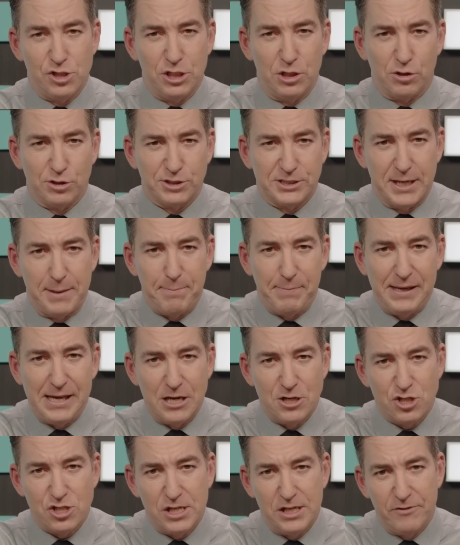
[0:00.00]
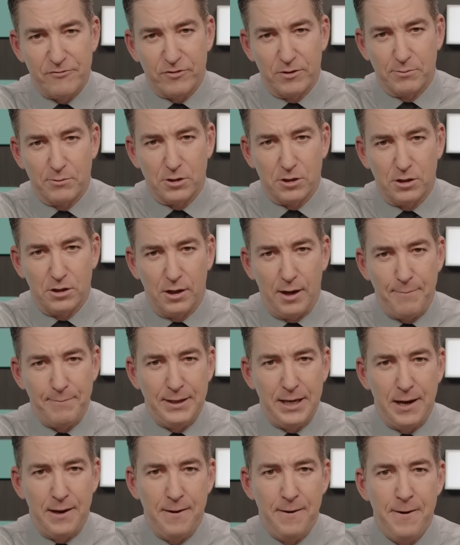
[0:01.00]
She holds a PhD from
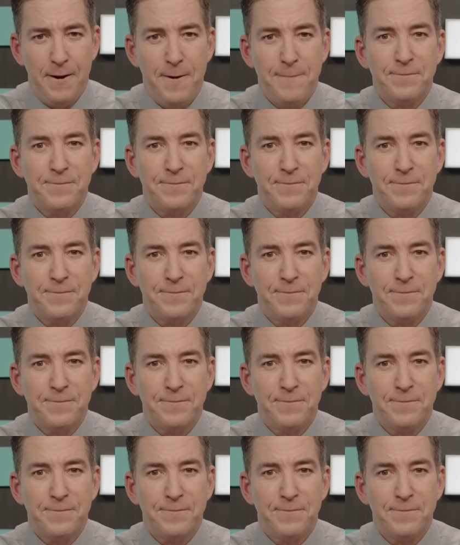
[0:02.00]
Columbia.